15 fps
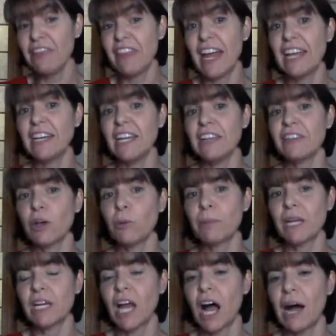and then there'll
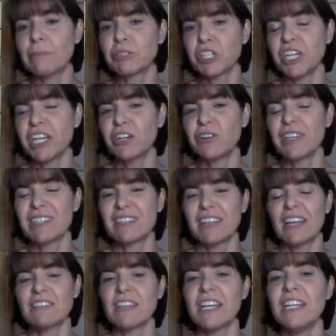be an option here that
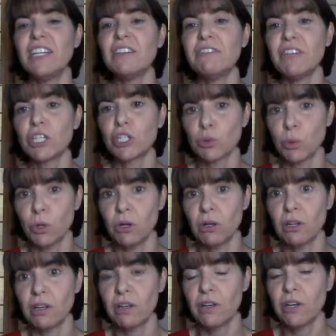says
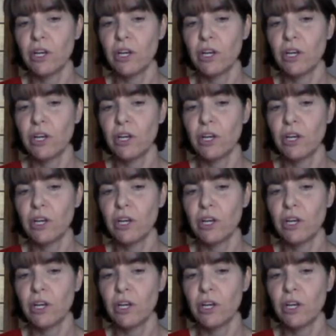individual.